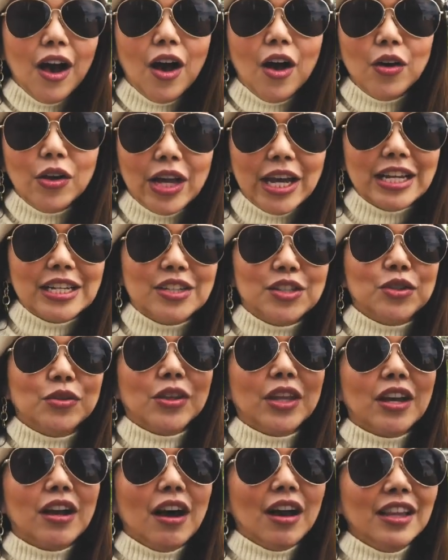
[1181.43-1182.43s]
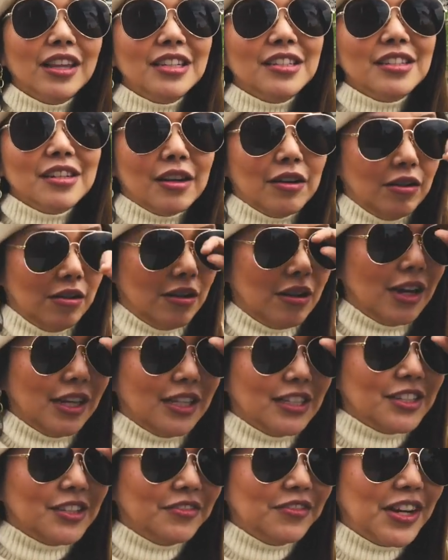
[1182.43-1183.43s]
Okay, so the goddess
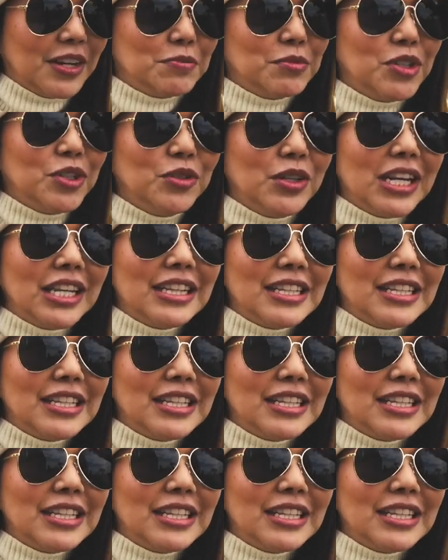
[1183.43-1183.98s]
of Neptune,